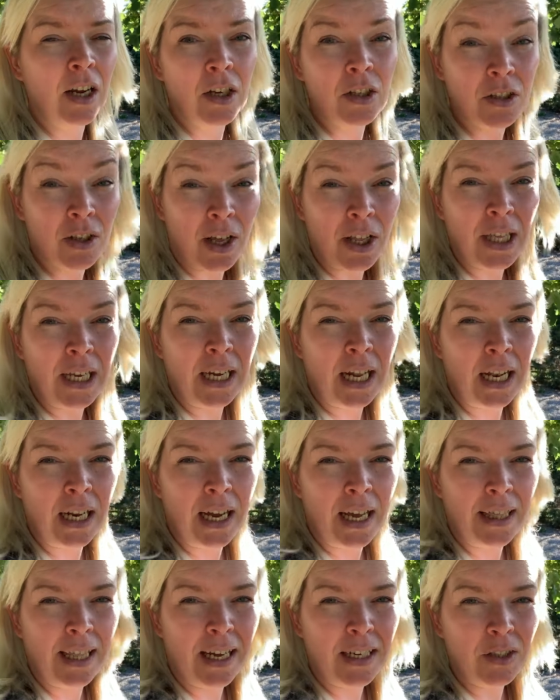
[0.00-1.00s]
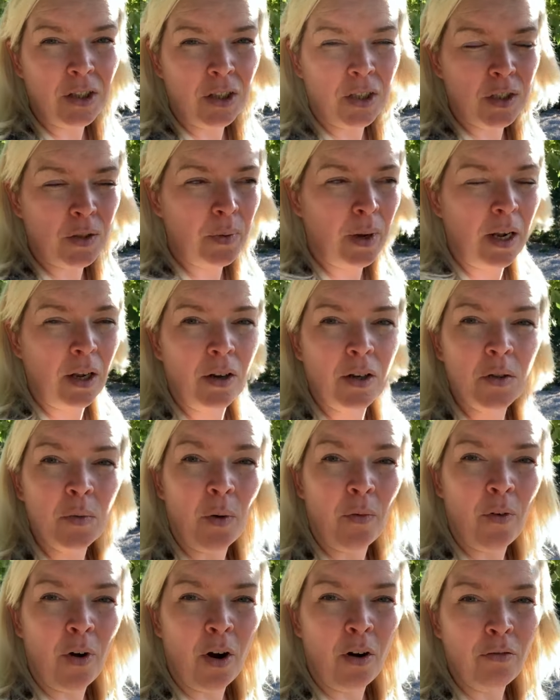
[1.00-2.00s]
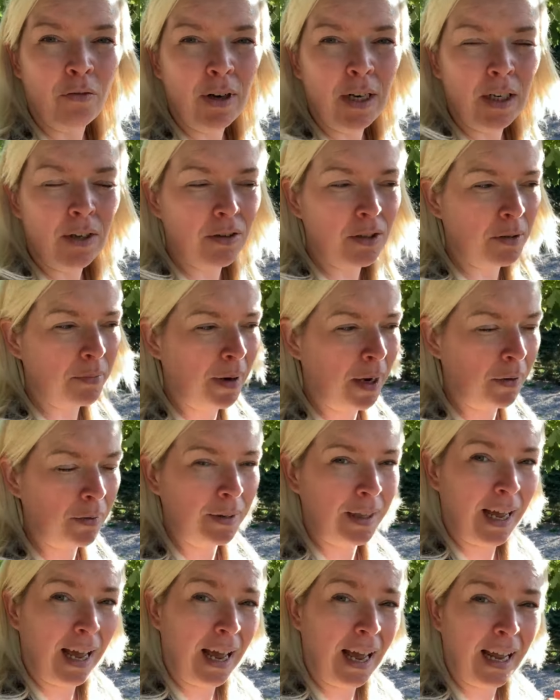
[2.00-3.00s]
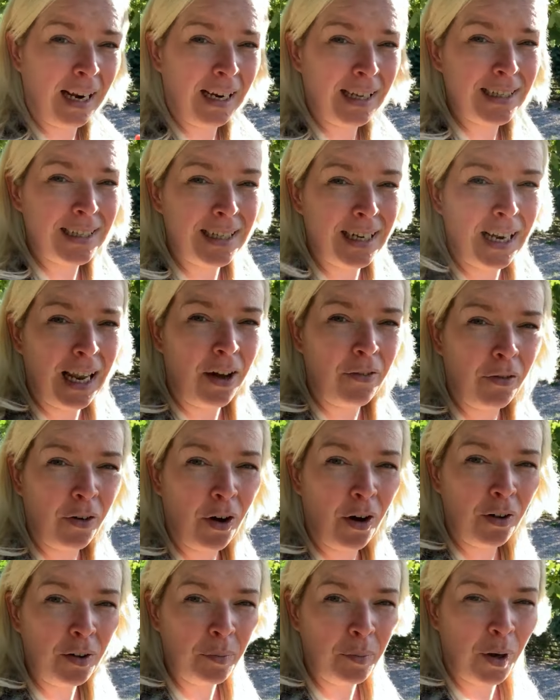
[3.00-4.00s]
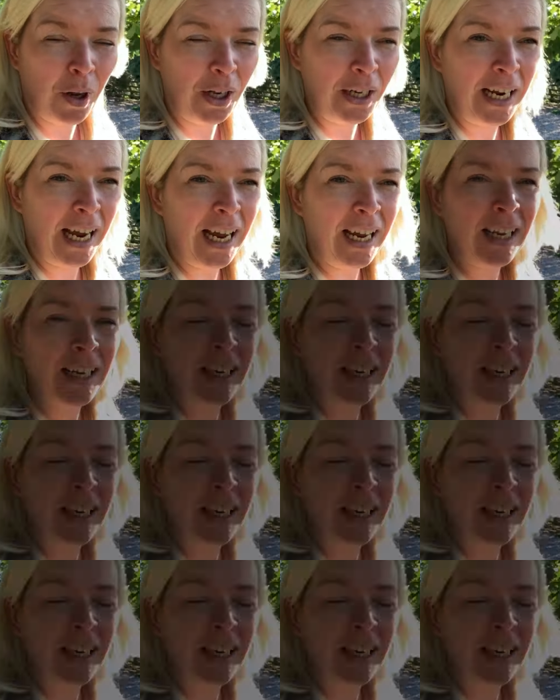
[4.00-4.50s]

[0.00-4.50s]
So I think I'll get that done as well because we've got a really good amount there and I still haven't got them all yet.